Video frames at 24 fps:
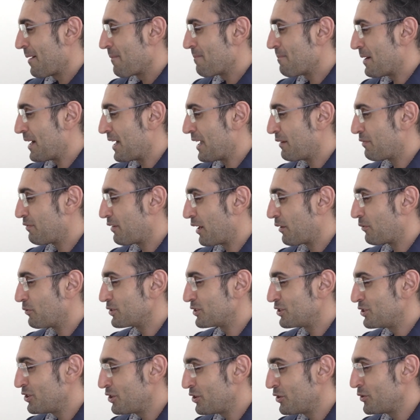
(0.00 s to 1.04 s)
But if I was
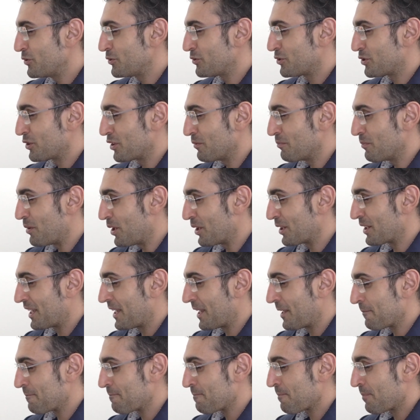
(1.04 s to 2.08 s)
new to the
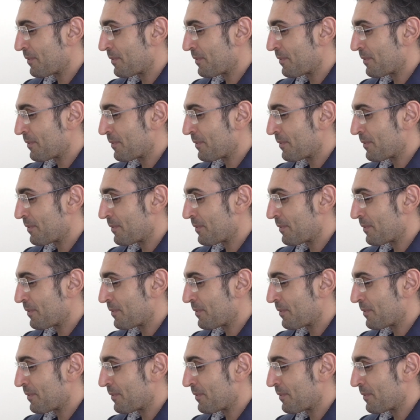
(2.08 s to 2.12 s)
market